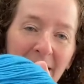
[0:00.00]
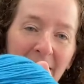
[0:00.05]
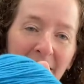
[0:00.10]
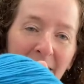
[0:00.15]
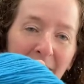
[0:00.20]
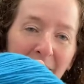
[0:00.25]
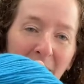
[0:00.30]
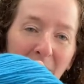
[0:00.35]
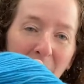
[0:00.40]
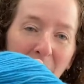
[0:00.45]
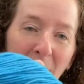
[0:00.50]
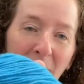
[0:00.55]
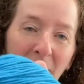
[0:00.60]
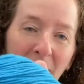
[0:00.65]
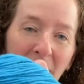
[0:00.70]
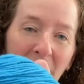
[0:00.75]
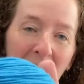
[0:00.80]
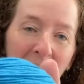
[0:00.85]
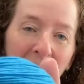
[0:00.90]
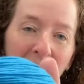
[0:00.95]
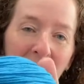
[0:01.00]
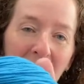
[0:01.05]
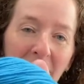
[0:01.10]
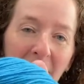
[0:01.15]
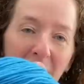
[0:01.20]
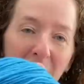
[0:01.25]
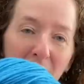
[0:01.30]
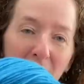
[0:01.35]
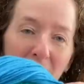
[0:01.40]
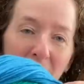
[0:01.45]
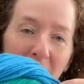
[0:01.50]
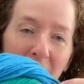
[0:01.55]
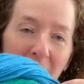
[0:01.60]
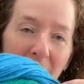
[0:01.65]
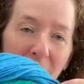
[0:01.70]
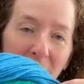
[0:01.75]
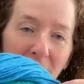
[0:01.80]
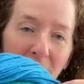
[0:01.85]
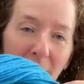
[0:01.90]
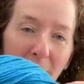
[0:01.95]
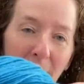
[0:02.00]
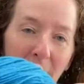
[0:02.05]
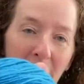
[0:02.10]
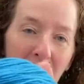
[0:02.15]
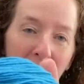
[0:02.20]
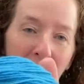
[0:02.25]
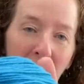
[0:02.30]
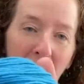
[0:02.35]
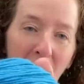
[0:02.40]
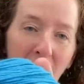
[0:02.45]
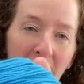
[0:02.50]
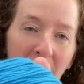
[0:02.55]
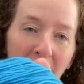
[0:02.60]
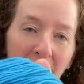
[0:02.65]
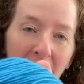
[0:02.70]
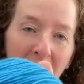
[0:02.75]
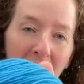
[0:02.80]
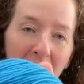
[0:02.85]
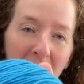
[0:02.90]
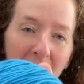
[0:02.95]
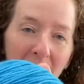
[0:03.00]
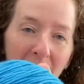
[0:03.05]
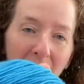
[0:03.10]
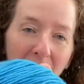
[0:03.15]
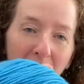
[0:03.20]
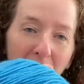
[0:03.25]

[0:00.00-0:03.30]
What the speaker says: Can you see there's some yellow in there?